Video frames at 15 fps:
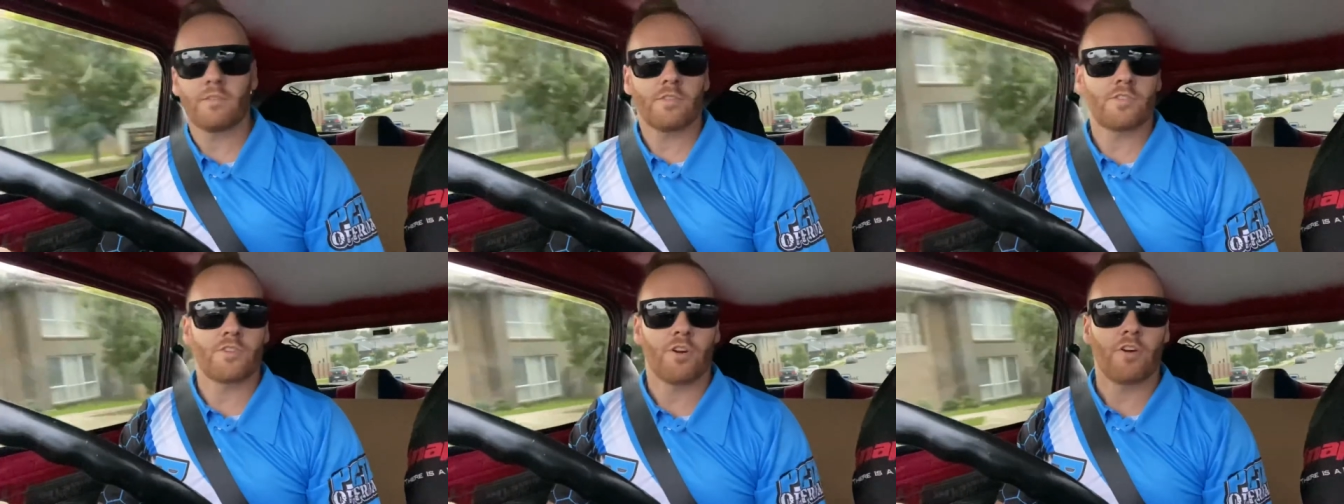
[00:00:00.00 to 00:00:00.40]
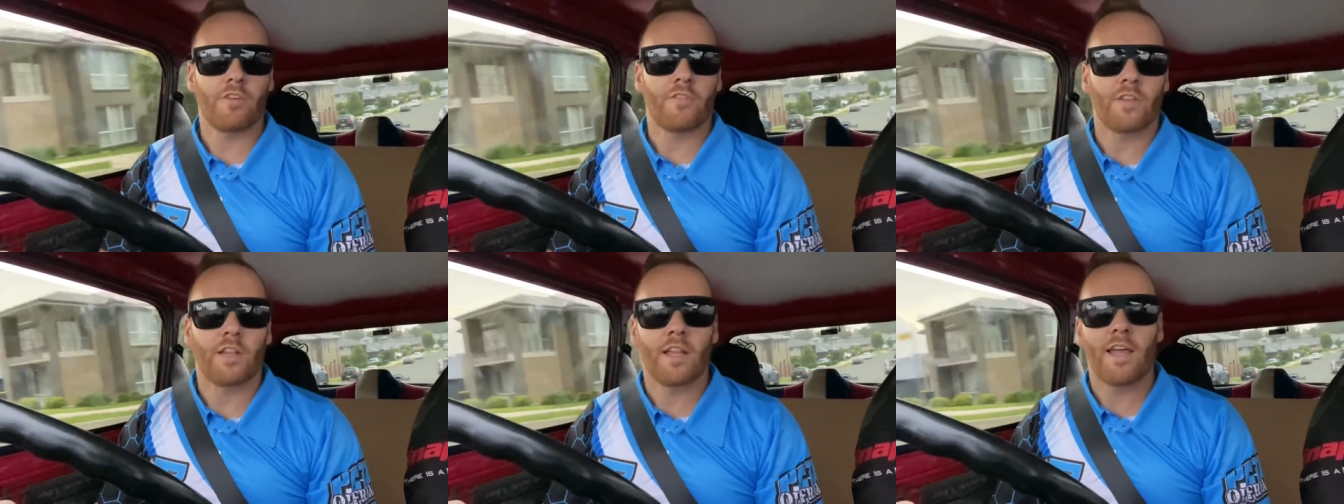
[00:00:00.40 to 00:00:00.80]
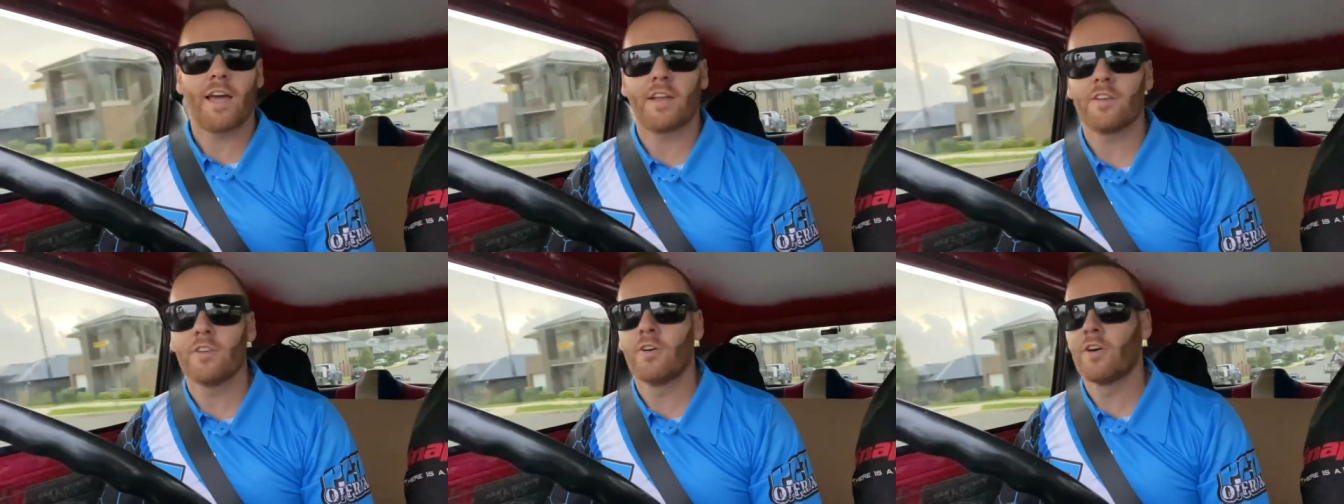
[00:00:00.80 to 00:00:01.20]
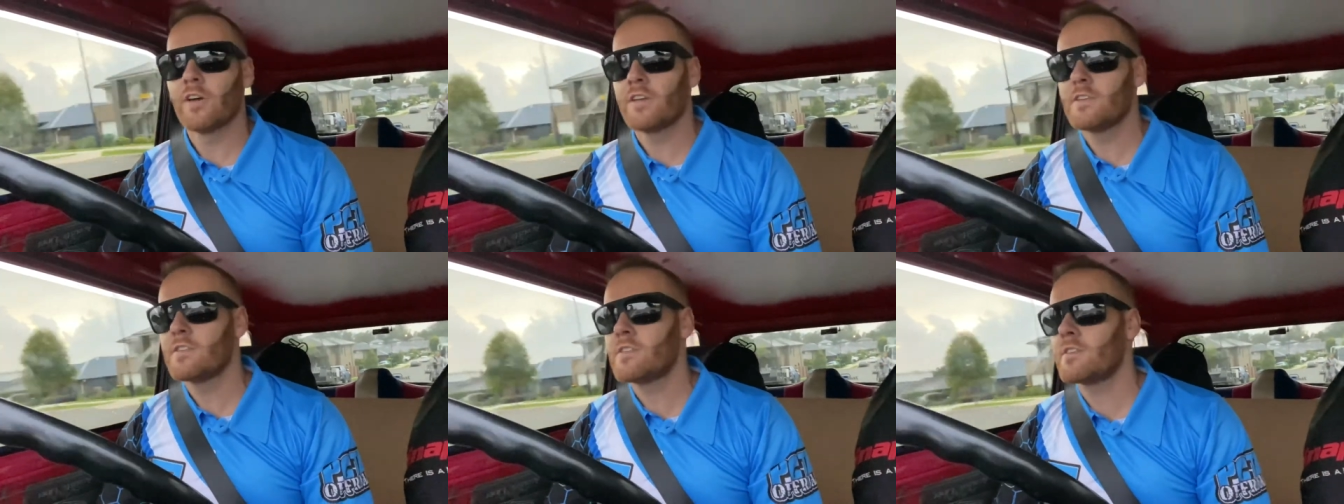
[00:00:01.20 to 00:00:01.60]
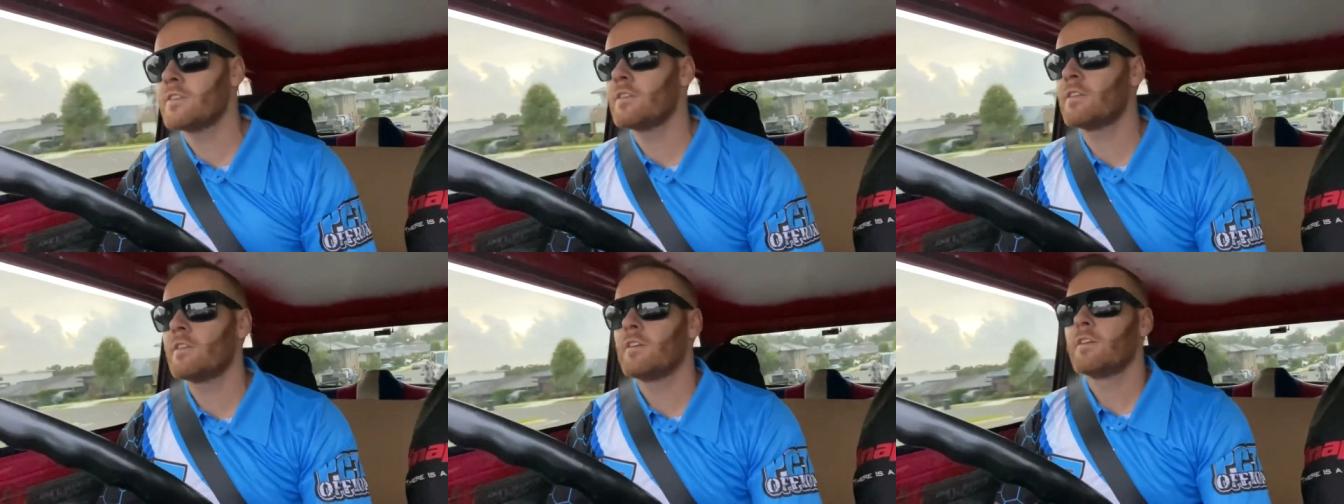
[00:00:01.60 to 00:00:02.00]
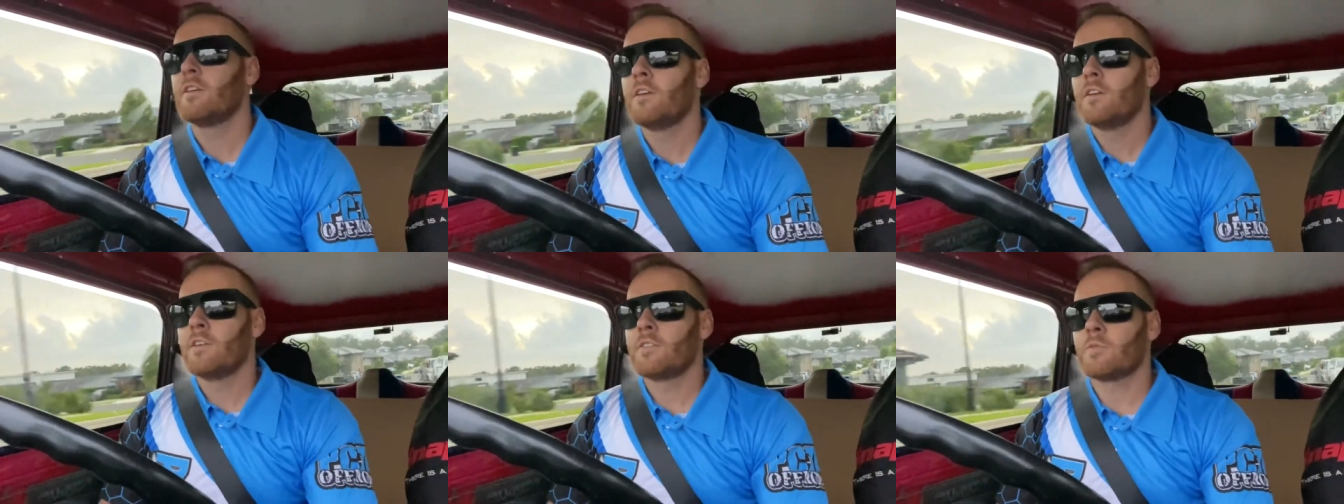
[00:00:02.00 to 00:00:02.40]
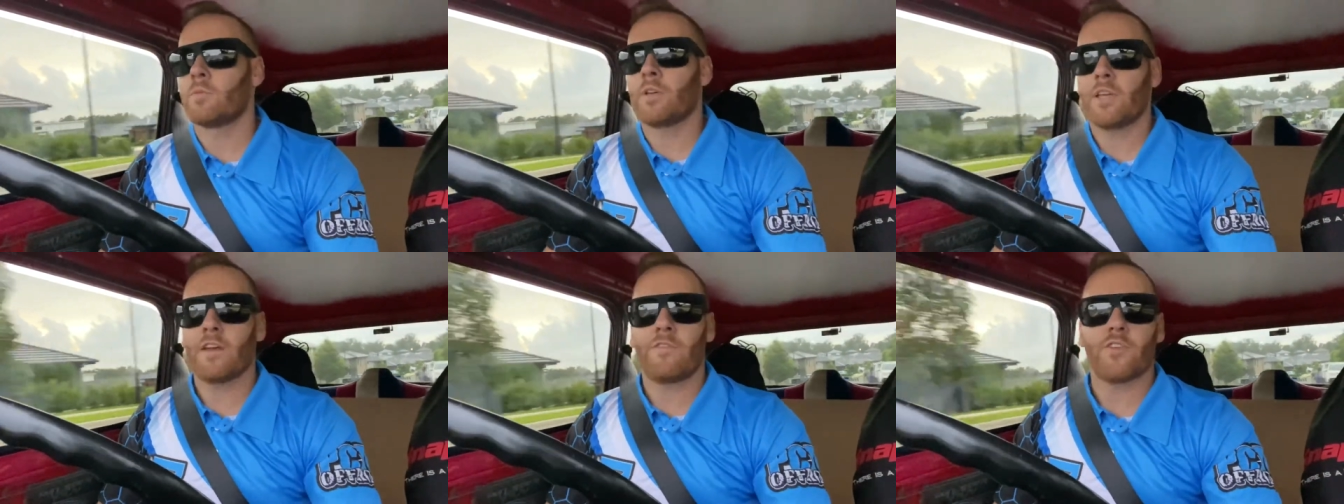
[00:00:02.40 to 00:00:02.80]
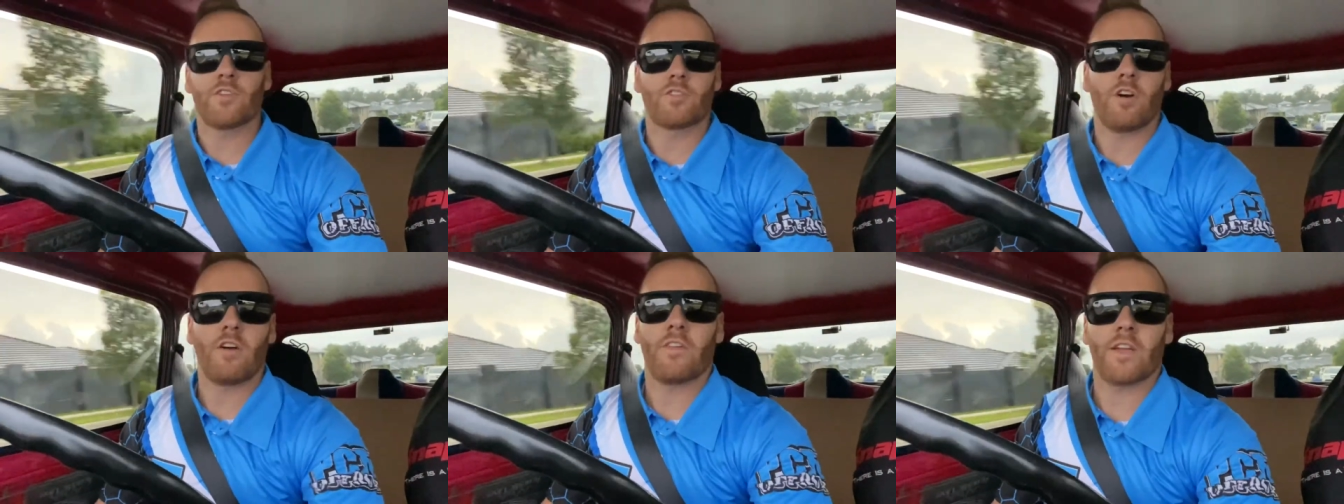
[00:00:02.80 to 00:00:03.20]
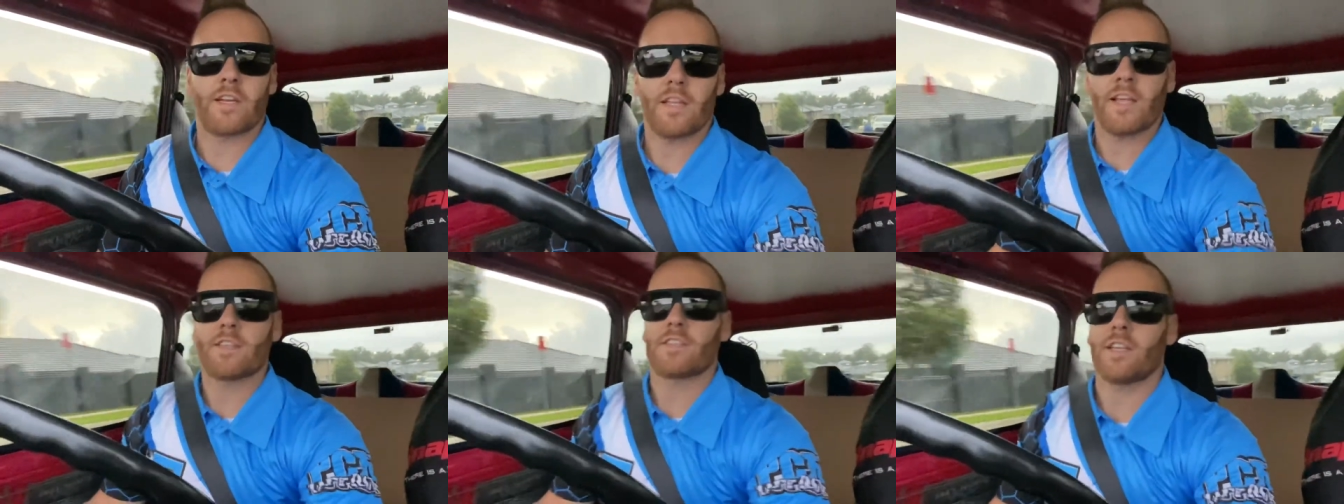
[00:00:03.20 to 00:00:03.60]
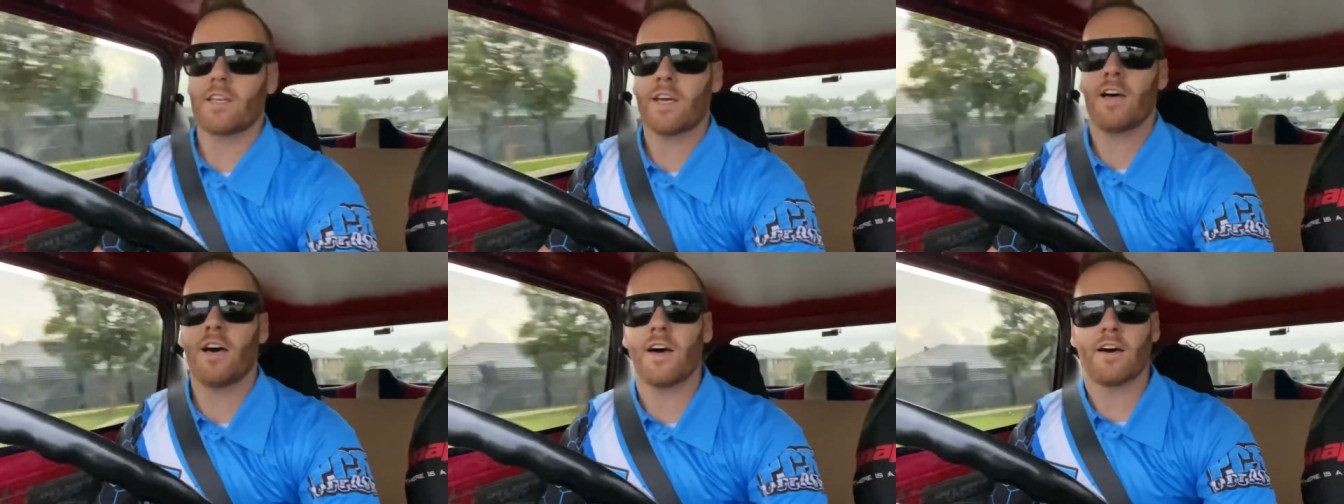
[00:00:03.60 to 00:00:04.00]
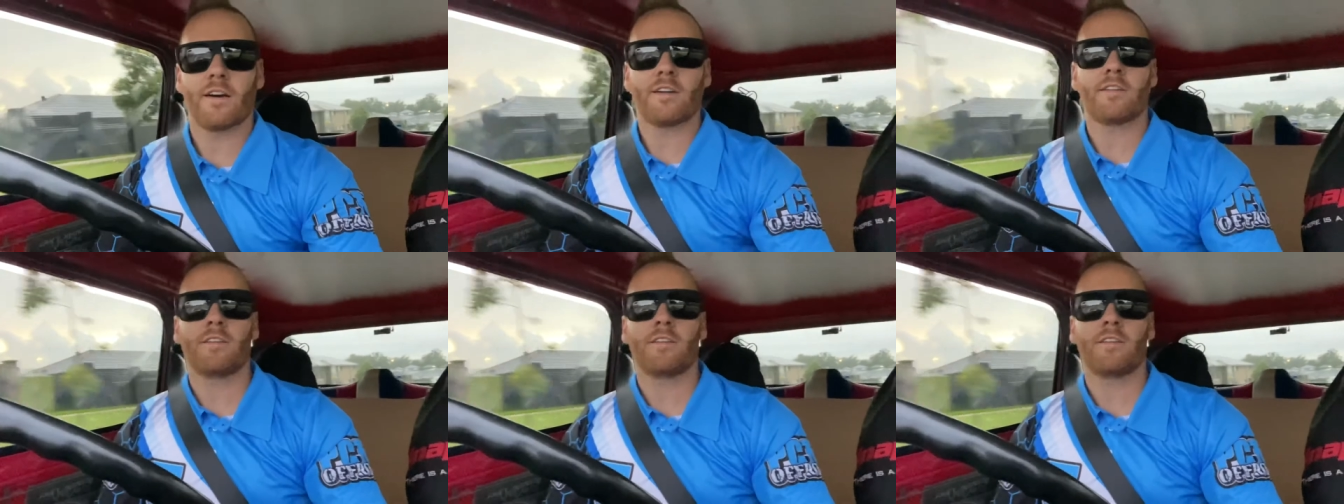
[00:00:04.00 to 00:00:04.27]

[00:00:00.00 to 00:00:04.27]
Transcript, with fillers: Sorry for the loud noise. What do you get for driving a classic car?